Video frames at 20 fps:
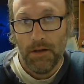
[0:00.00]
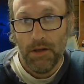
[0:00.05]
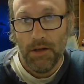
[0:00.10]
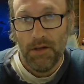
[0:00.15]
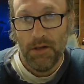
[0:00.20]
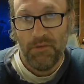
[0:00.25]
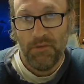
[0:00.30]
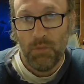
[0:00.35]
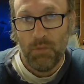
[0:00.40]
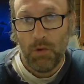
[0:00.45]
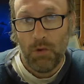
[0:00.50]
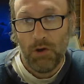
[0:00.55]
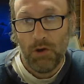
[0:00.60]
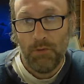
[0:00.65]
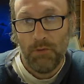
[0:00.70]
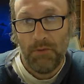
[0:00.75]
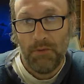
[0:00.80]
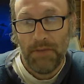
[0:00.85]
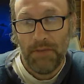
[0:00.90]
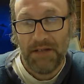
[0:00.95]
If what
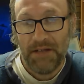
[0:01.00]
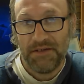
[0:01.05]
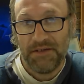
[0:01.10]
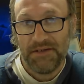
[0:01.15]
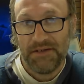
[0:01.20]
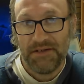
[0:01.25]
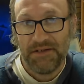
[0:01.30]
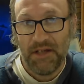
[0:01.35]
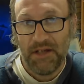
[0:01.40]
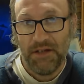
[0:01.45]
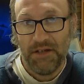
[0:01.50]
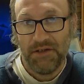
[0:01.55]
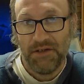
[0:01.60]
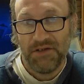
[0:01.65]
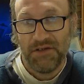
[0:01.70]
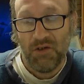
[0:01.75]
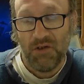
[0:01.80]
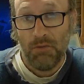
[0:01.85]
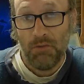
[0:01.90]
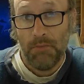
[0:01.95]
I'm about to say
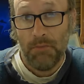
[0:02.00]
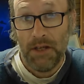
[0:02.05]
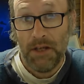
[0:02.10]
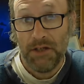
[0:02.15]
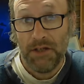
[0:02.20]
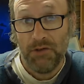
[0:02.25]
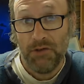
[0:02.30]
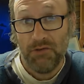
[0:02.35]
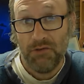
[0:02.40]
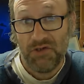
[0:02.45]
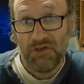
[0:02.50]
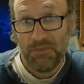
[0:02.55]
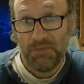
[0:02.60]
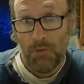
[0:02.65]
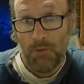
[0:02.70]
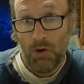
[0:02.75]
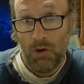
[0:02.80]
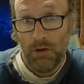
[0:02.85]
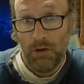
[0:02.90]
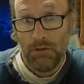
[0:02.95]
does not make you
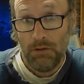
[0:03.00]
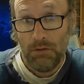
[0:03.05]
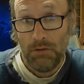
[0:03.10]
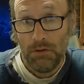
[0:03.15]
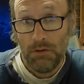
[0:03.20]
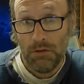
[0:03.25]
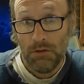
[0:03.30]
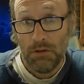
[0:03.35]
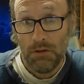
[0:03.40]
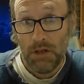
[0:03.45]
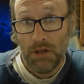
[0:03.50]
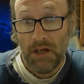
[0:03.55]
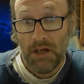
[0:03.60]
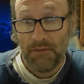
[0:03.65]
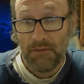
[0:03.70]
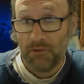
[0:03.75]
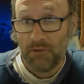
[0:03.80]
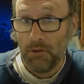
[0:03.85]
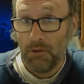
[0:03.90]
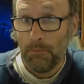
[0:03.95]
smile
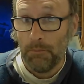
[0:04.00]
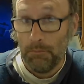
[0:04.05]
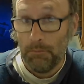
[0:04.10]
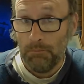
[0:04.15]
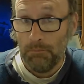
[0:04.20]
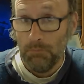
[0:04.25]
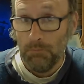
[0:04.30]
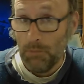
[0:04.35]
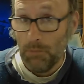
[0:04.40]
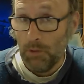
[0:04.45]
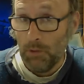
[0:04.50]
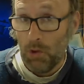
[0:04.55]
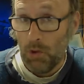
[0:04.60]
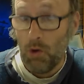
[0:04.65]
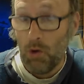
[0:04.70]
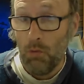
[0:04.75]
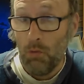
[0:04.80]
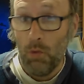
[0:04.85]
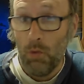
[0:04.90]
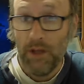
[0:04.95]
after a
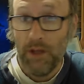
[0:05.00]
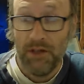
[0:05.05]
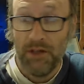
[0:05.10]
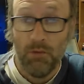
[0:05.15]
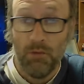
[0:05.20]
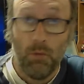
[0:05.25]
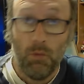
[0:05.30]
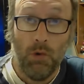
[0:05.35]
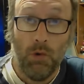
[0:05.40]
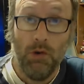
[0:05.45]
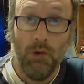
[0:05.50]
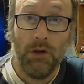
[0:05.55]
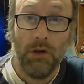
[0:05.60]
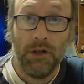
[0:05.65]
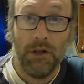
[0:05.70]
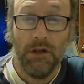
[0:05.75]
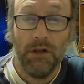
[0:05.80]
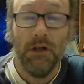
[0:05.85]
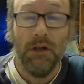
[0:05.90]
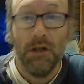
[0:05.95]
long week at
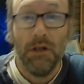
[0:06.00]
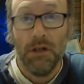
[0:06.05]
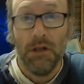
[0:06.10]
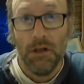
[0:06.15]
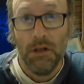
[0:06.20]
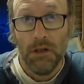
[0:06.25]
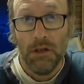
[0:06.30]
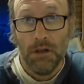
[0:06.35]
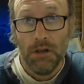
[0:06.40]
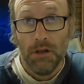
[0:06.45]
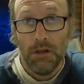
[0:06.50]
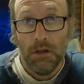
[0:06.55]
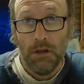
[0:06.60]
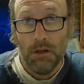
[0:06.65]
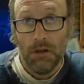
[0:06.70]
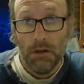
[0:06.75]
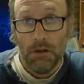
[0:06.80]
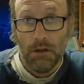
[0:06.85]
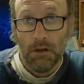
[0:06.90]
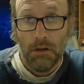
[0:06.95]
work,
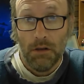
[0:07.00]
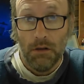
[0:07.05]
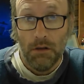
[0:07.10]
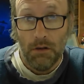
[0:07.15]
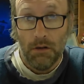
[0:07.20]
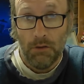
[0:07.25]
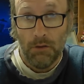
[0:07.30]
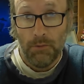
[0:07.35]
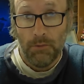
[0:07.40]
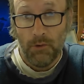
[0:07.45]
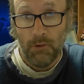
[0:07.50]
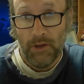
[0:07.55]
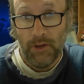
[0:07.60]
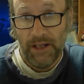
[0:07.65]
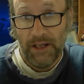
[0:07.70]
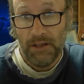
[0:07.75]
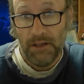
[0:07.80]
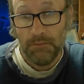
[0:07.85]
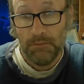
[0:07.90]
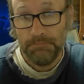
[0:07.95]
oh
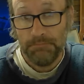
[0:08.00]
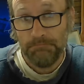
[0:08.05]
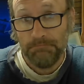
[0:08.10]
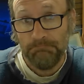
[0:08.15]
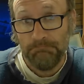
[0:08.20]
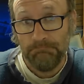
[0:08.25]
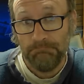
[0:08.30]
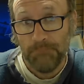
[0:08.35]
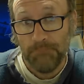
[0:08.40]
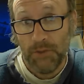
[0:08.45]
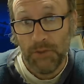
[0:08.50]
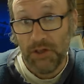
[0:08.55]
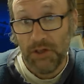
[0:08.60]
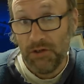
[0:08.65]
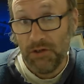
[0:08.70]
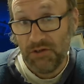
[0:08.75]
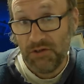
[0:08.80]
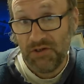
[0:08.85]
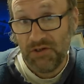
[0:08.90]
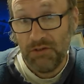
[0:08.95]
boy,
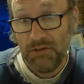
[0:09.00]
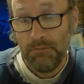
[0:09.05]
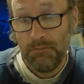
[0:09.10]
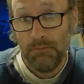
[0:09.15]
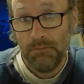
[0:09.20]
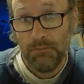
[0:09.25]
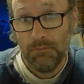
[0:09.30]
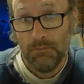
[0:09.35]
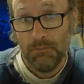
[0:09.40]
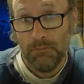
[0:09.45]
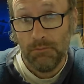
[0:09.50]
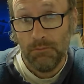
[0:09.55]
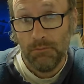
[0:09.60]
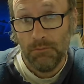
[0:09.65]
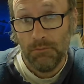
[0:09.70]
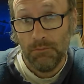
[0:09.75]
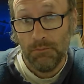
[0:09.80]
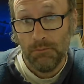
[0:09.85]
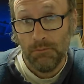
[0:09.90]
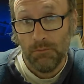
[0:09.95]
Houston,
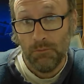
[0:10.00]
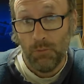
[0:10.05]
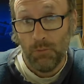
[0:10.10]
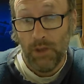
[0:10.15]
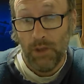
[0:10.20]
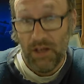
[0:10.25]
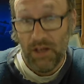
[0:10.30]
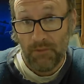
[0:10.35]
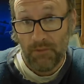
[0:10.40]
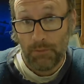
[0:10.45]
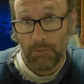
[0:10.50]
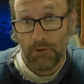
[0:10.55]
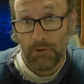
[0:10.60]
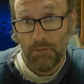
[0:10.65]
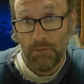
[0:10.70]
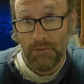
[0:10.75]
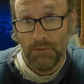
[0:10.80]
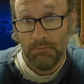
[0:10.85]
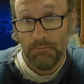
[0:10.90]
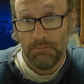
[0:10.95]
we have a
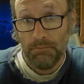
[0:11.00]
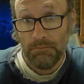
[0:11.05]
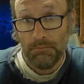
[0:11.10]
problem.